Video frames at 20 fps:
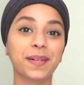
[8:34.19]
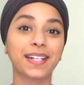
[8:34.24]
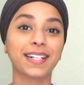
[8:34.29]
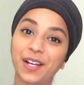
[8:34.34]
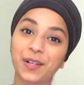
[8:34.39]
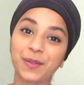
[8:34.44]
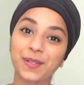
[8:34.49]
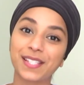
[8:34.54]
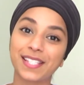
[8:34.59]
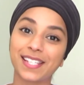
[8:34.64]

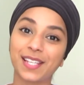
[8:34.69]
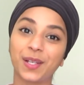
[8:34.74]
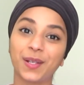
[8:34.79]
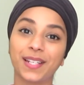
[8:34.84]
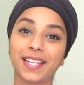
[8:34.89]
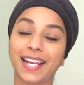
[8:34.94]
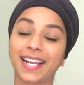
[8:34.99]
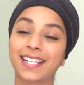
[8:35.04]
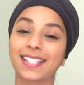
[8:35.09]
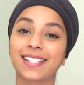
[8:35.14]
I will see you
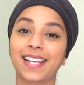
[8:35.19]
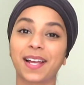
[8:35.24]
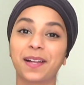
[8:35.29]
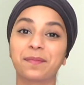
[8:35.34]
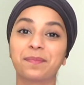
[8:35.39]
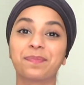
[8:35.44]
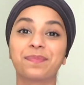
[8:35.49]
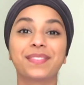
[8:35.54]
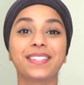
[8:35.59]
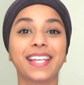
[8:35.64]
next
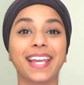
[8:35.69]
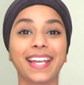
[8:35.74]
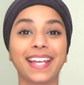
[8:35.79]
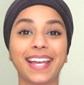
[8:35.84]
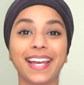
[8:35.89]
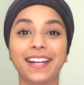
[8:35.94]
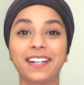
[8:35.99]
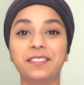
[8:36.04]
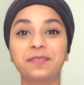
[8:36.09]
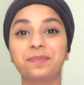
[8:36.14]
time. Take
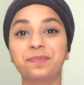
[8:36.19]
care.